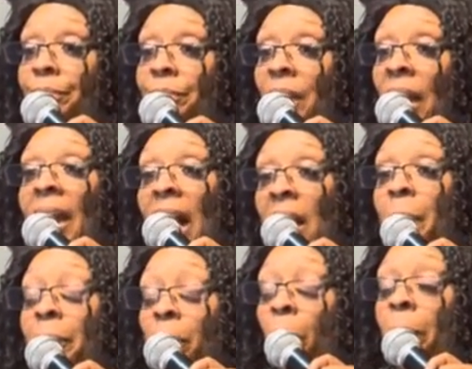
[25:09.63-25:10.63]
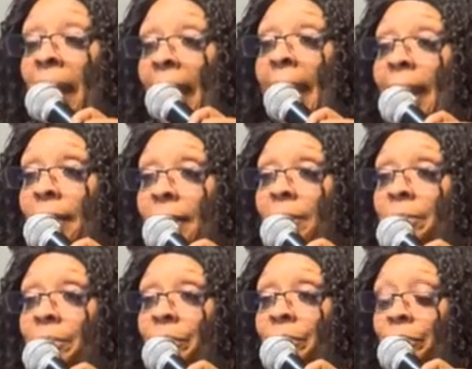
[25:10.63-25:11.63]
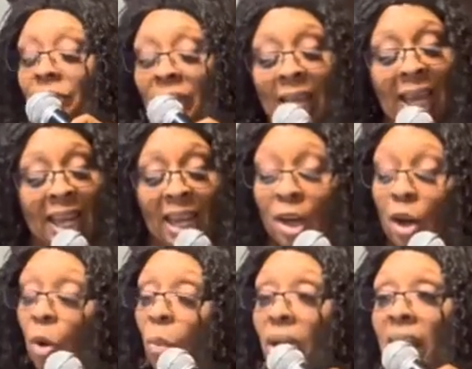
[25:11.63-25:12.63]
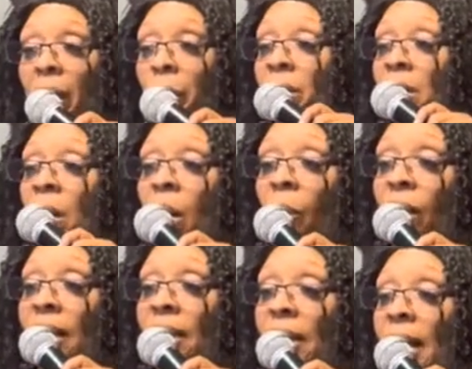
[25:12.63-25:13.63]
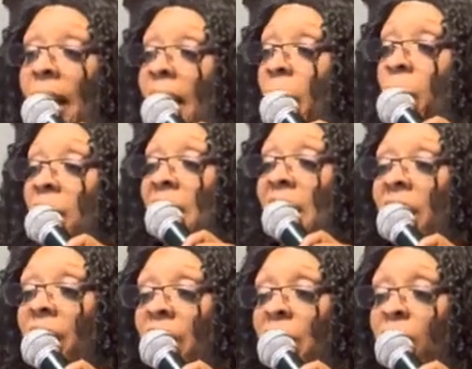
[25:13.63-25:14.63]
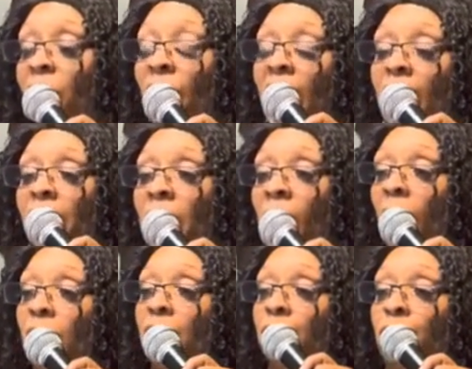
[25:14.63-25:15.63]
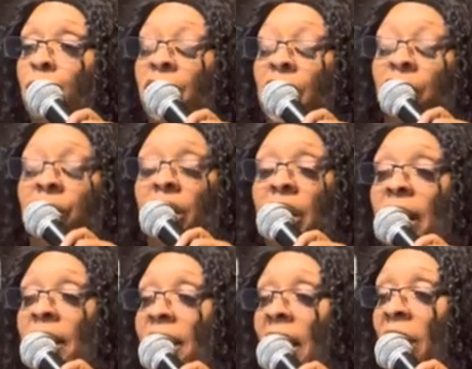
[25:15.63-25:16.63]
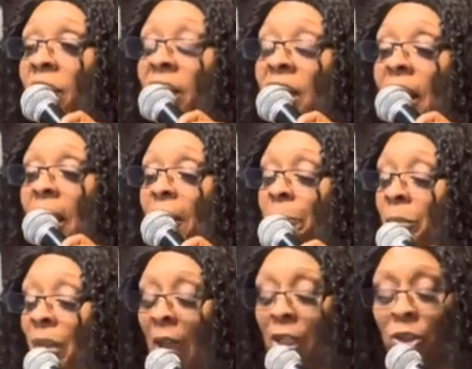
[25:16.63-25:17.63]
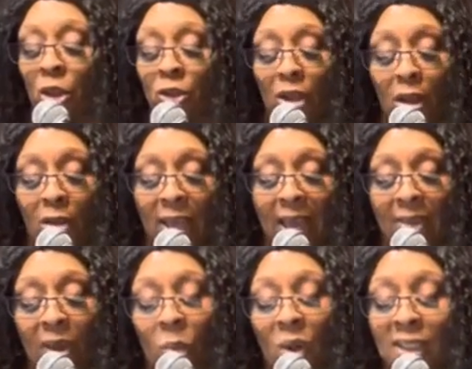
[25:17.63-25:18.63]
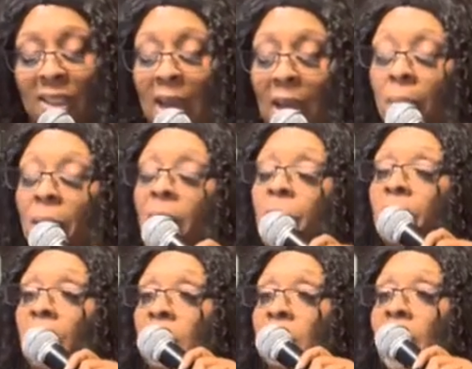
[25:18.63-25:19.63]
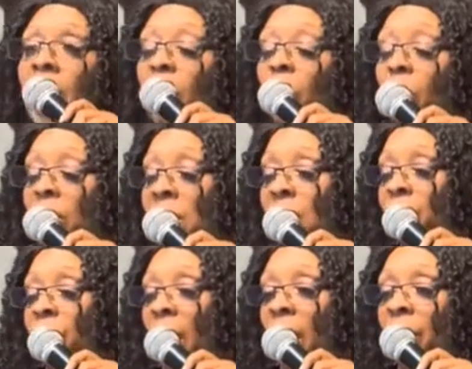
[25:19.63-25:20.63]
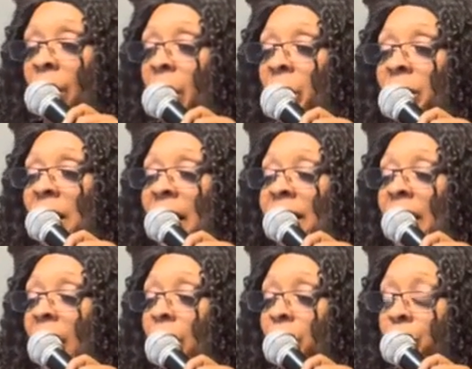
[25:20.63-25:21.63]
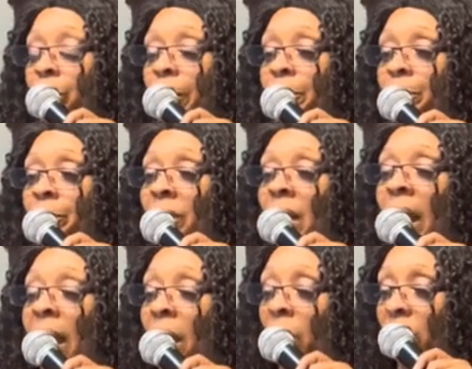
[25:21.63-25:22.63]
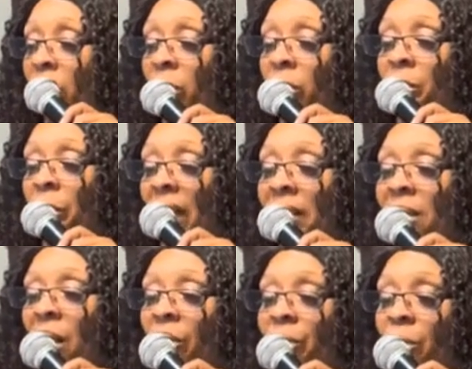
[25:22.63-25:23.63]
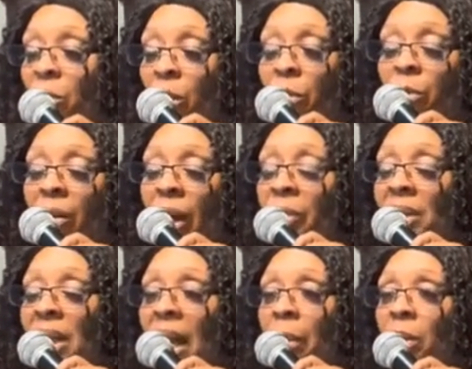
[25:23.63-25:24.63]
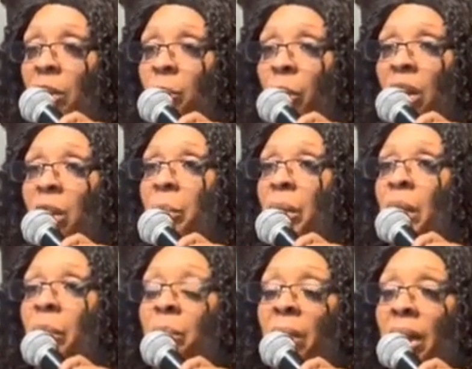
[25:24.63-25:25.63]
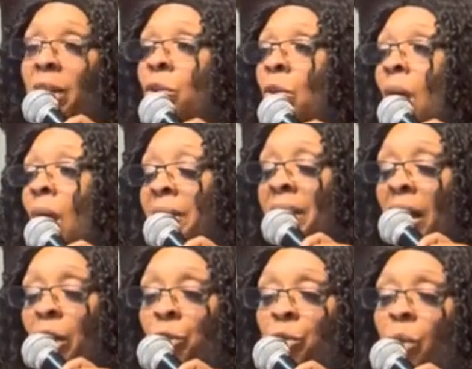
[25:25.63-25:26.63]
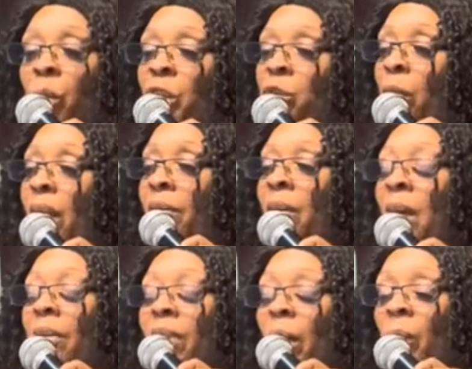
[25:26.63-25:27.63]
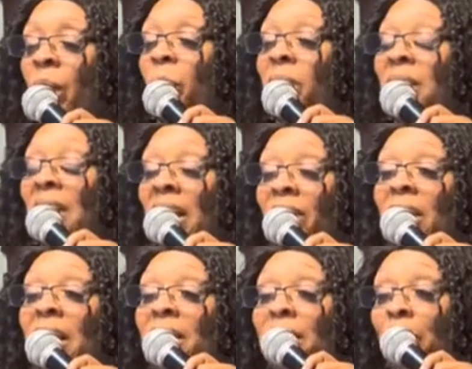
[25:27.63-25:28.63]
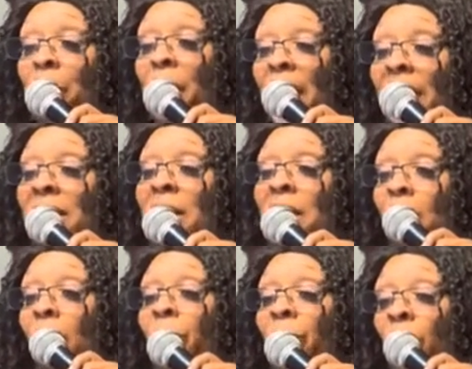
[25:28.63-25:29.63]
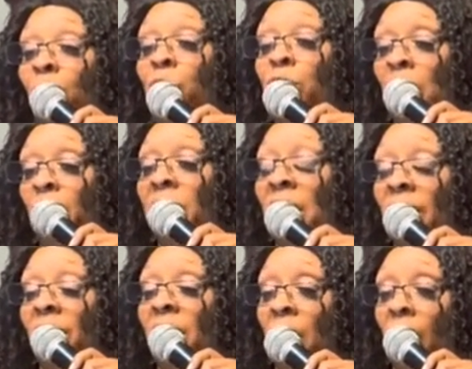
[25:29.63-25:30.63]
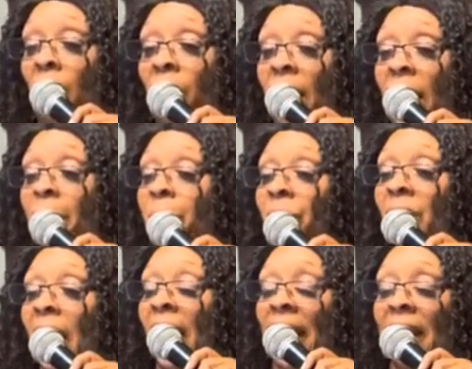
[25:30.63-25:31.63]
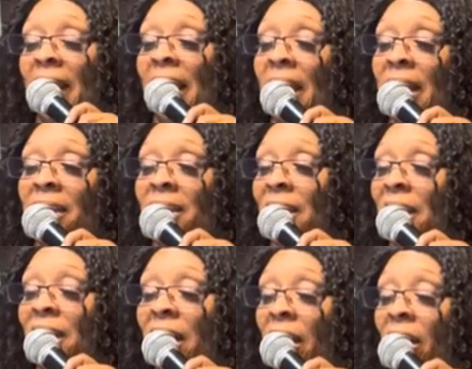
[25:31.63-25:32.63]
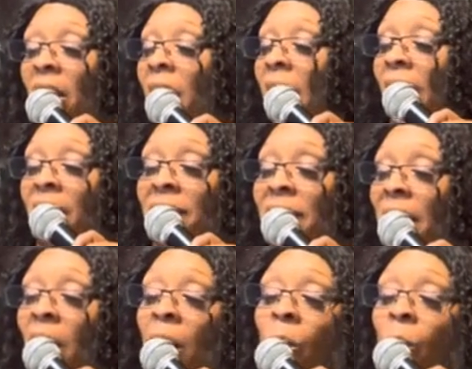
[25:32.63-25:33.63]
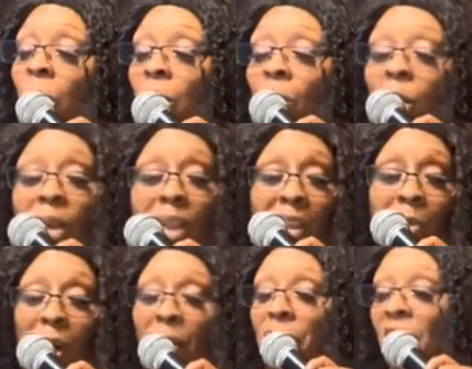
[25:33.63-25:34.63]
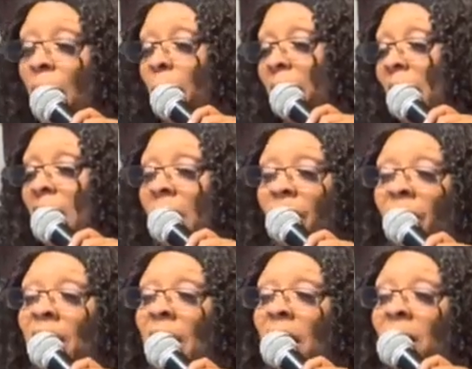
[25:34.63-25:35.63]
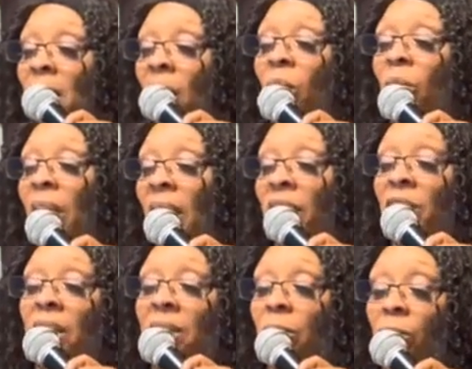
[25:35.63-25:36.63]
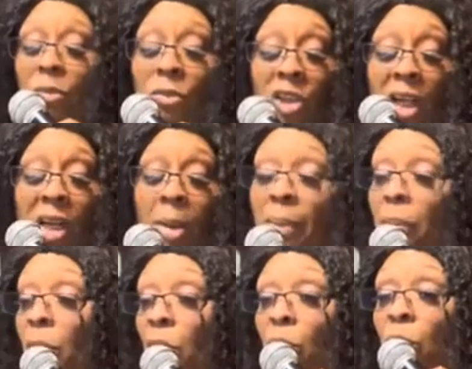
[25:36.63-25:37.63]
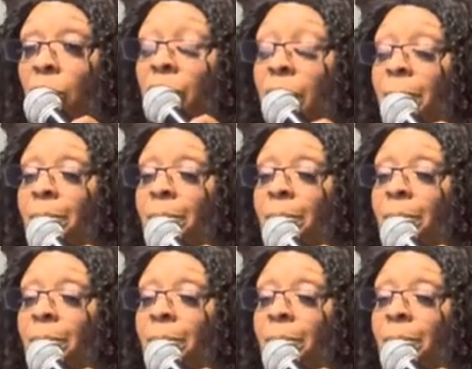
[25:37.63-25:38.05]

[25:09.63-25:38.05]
He got up and obeyed. He didn't know where he was going. He was leaving his family, all his tradition, his everything. I told y'all that that one time. Uh, was his father. He was an idolater. Haran was based off, you know, that was the name of his brother, but it meant, you know, idolatry and witchcraft. They, he was living in some mess and some confusion. He was living in all that. And he didn't sit there and say, well, Lord, this is my family and everything. No, he just shut up and moved.